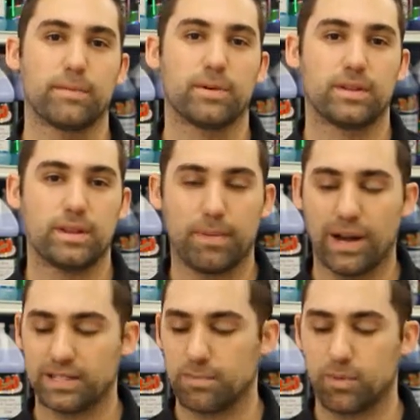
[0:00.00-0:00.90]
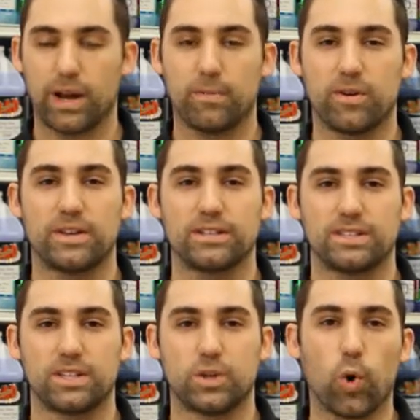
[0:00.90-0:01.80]
The epoxy primer is
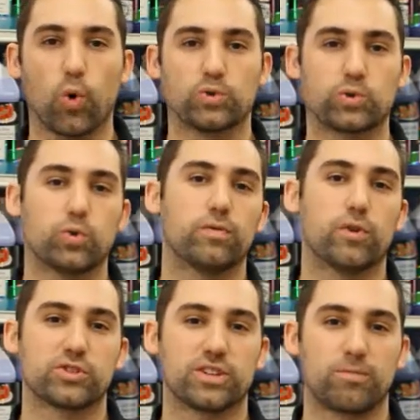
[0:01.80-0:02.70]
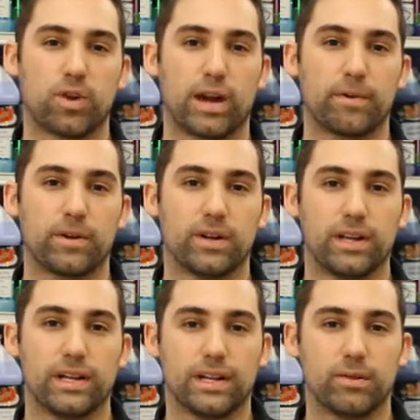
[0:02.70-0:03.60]
the old school version of primer.
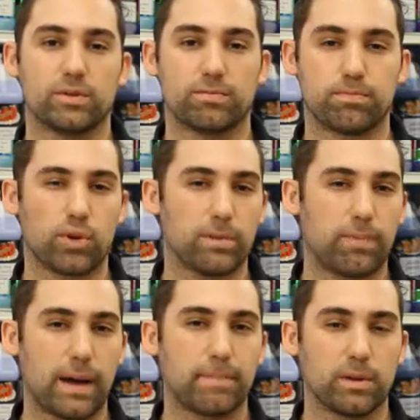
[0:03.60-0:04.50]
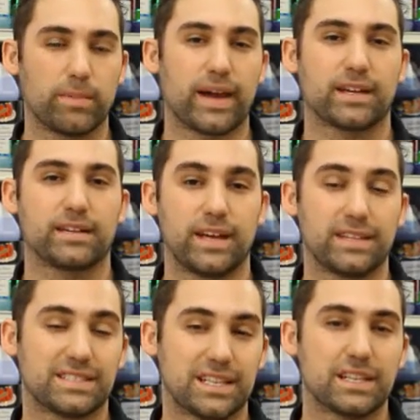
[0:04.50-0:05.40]
It was pretty popular back in the day
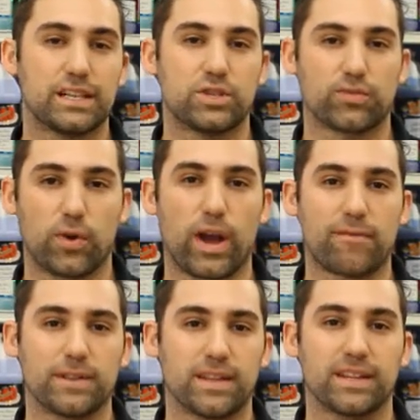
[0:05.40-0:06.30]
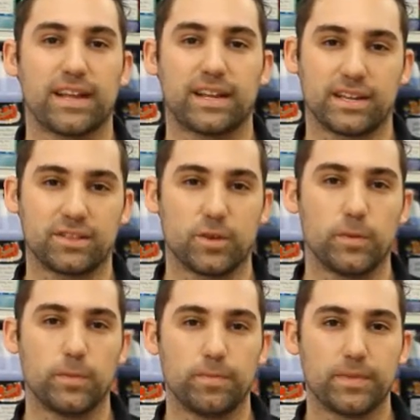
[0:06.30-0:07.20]
and still is for everything that it can do.
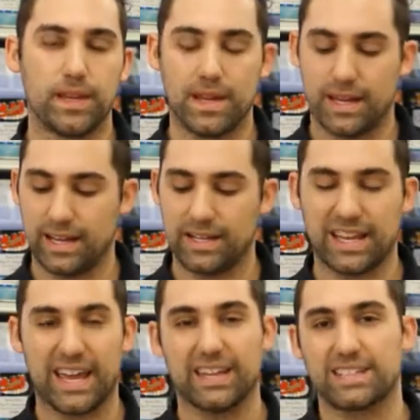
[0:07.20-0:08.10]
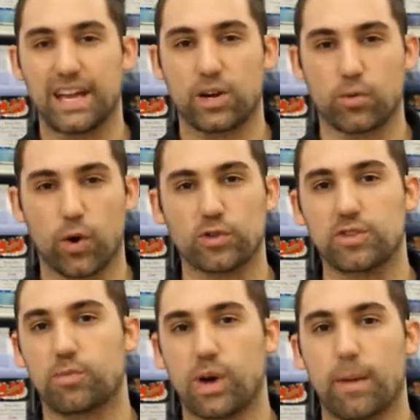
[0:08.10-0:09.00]
It has
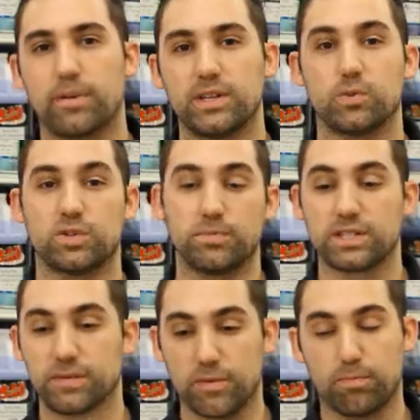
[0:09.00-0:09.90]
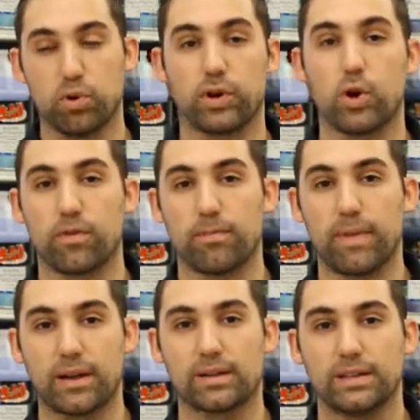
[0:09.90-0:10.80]
anti-corrosive properties, which means if you put it over
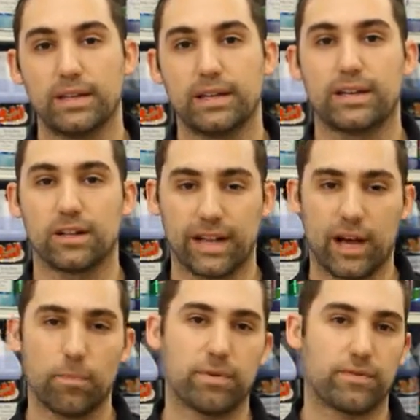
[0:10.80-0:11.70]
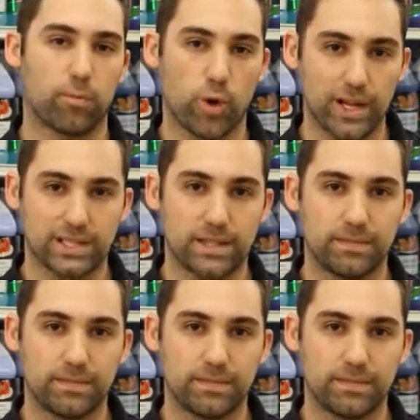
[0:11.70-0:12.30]
metal, it'll help it from rusting.